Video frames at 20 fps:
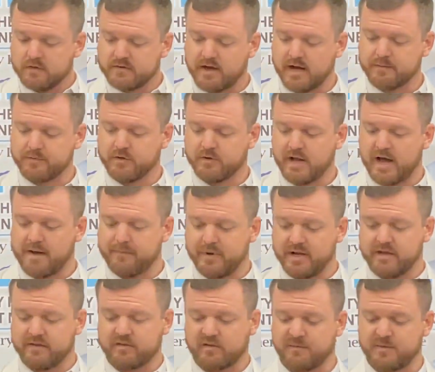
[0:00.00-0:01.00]
Type 2
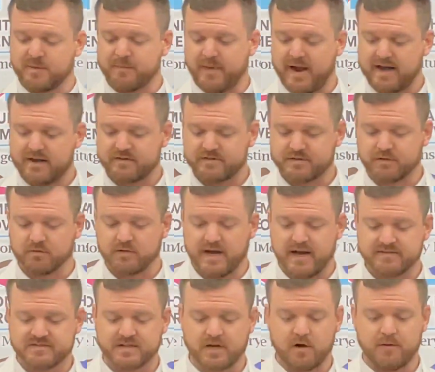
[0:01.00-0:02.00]
diabetes can be managed through
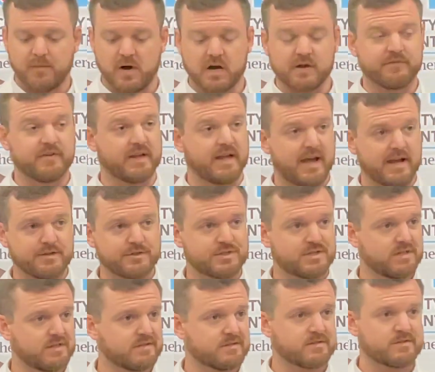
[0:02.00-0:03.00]
lifestyle
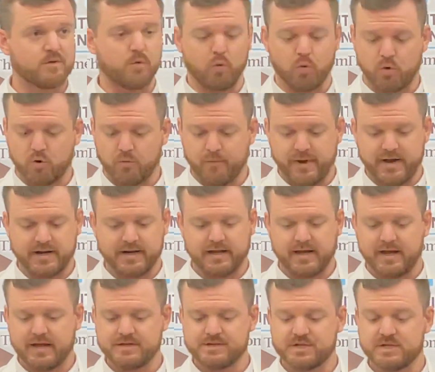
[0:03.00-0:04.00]
modifications, oral
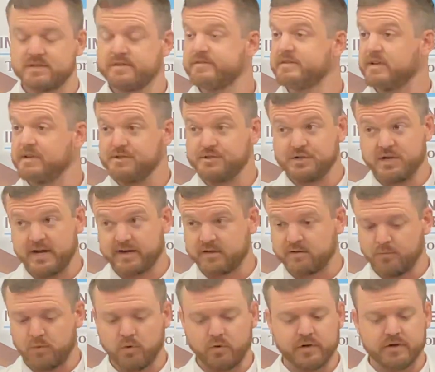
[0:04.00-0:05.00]
medications,
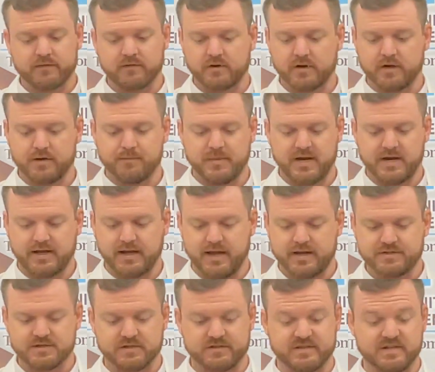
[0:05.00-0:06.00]
injectable
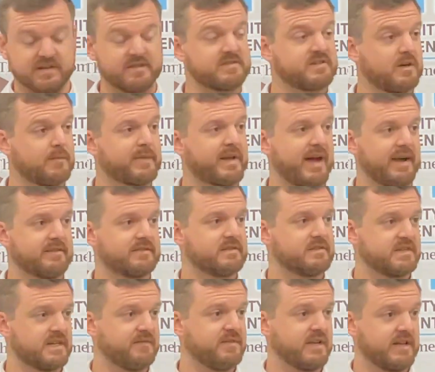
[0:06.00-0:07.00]
medications, and in some
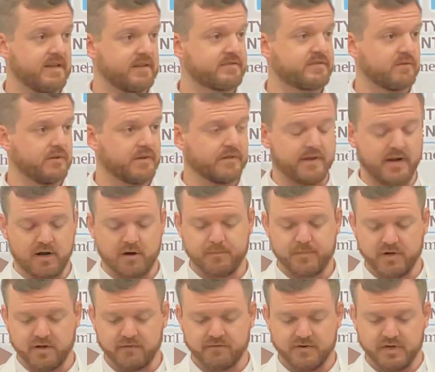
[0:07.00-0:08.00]
cases even insulin
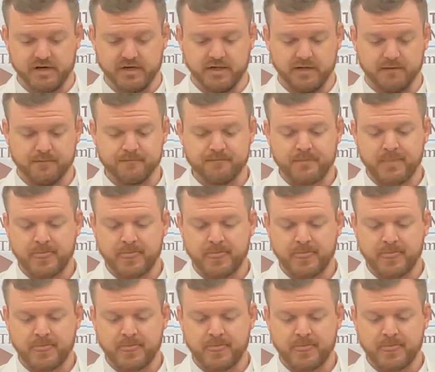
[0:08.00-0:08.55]
therapy if needed.